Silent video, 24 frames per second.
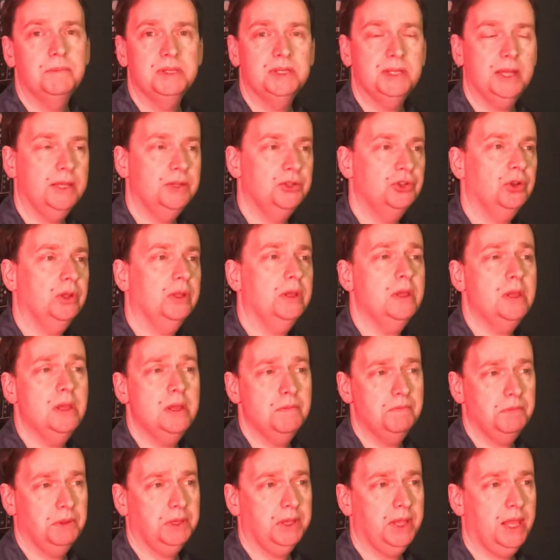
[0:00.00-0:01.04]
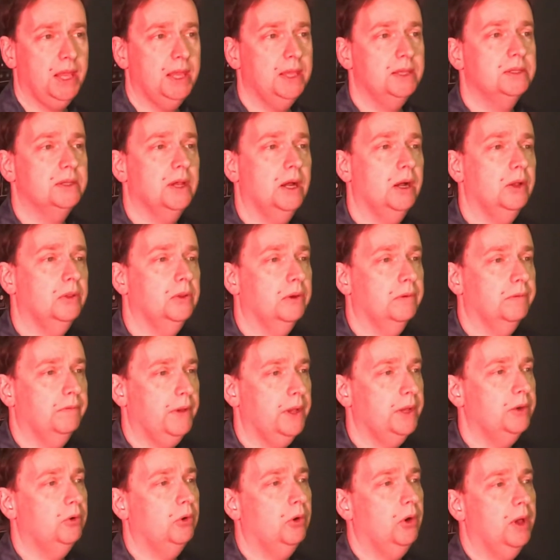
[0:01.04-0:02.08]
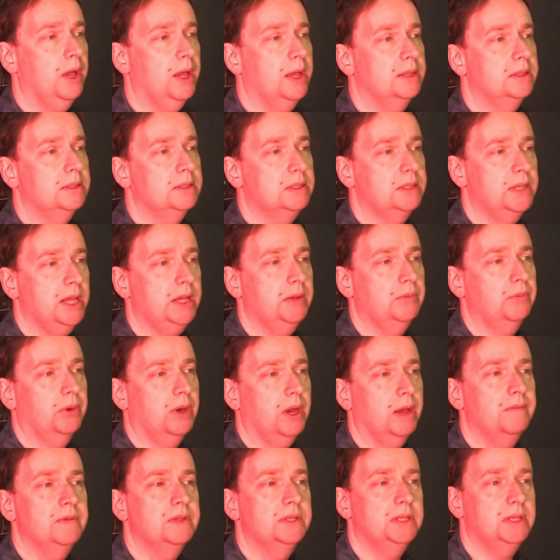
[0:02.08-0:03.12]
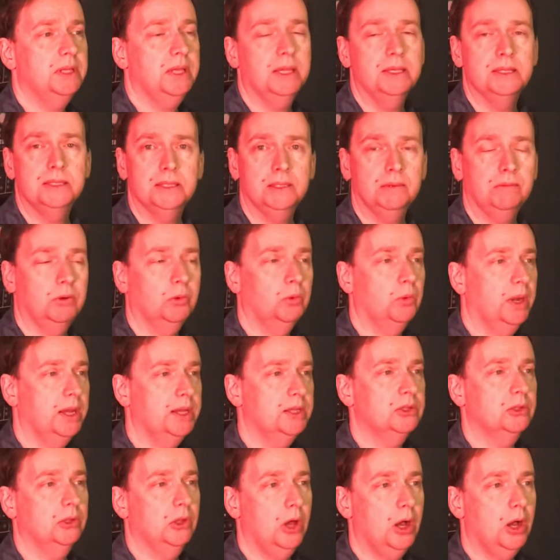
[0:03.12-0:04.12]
potentially implicates other federal and state privacy and civil rights